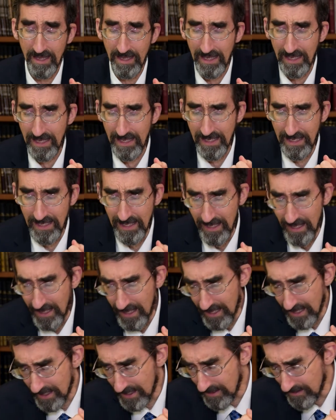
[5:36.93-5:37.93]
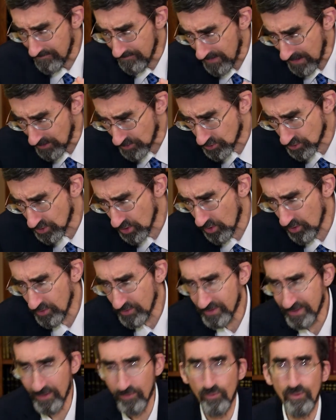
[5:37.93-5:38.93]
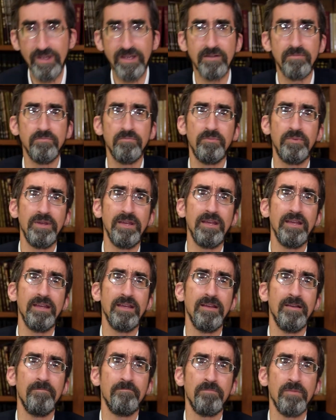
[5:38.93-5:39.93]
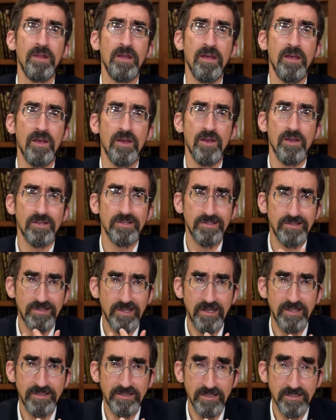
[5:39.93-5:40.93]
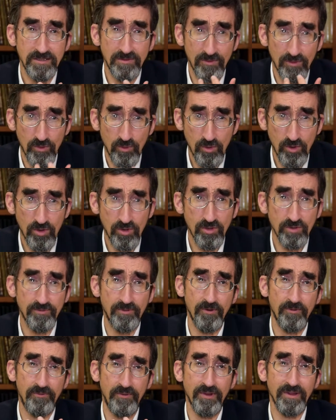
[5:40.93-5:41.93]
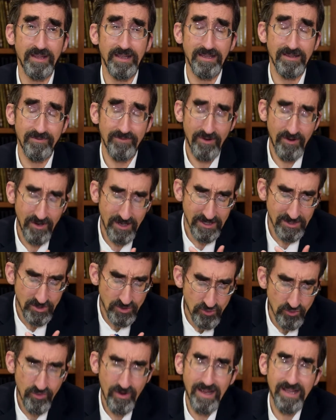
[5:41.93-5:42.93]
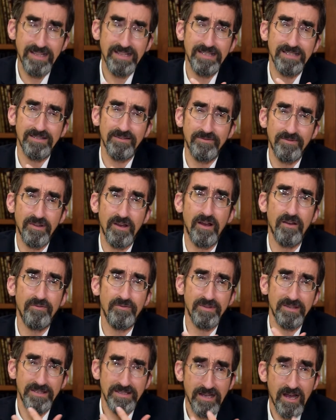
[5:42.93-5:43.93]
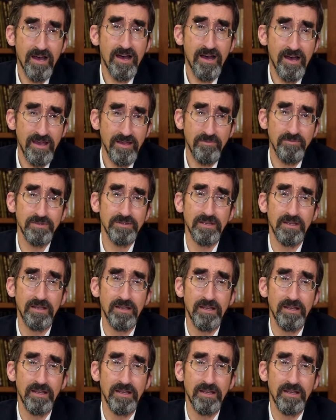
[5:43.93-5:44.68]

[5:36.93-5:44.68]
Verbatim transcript: He, he, he shows that we can be citizens of the world, fulfilling the various trends of, of the times,